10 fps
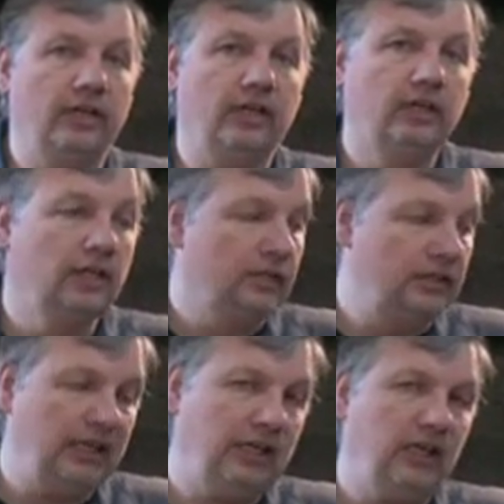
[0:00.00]
area.
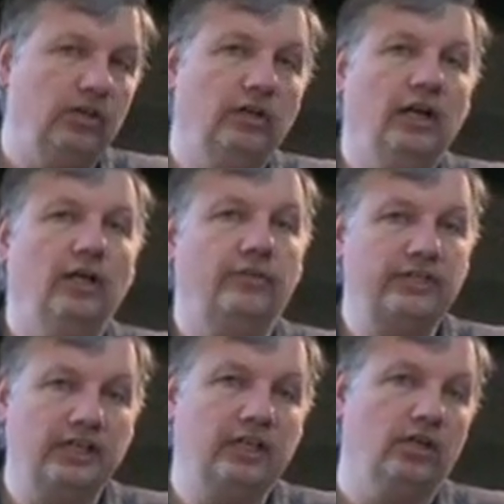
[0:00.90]
Take care of your health,
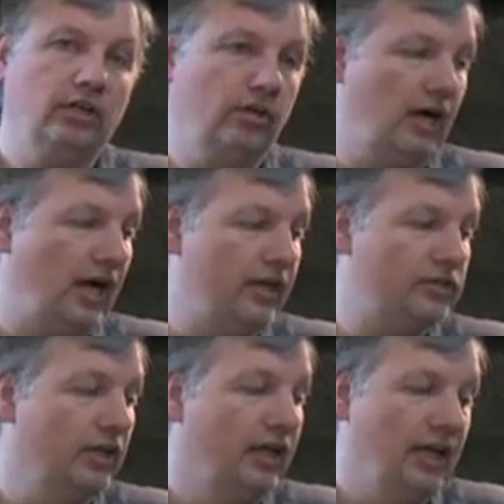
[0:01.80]
take care of your
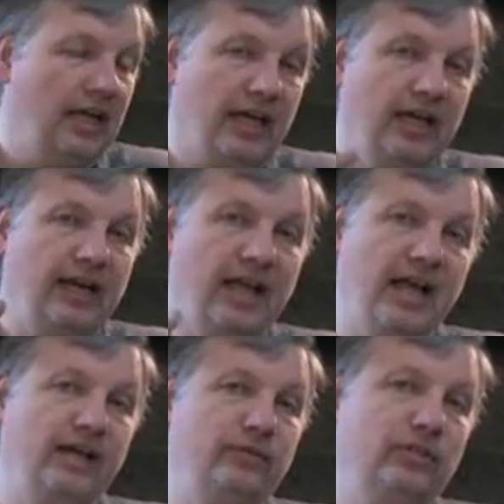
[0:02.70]
eyes, and
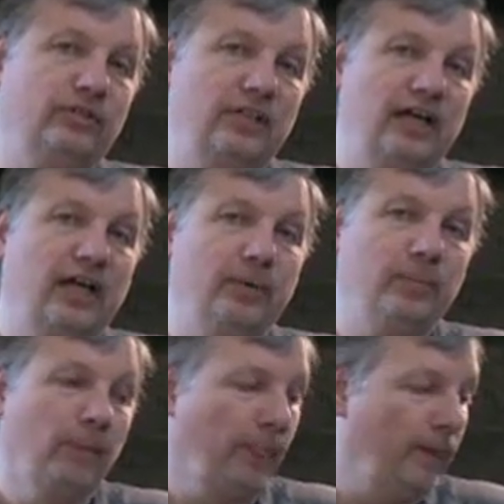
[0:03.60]
have a good
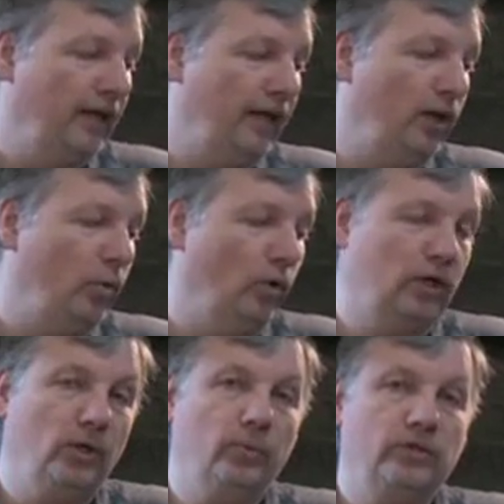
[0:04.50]
time
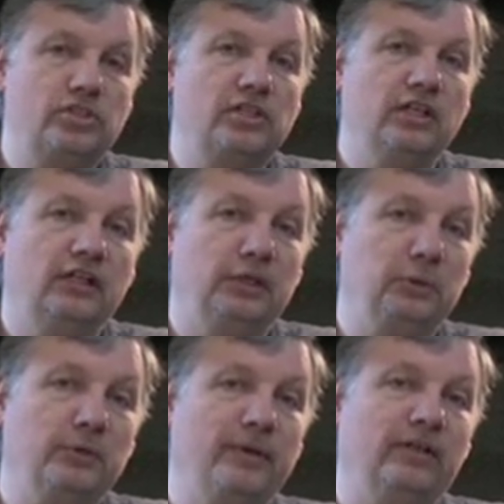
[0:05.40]
working with steel and
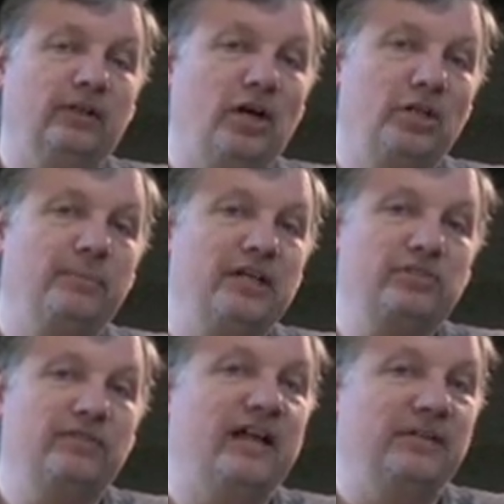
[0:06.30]
with metal. All the
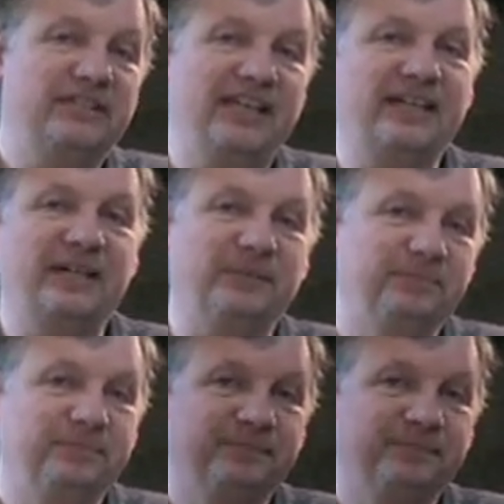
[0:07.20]
best for now. Take care.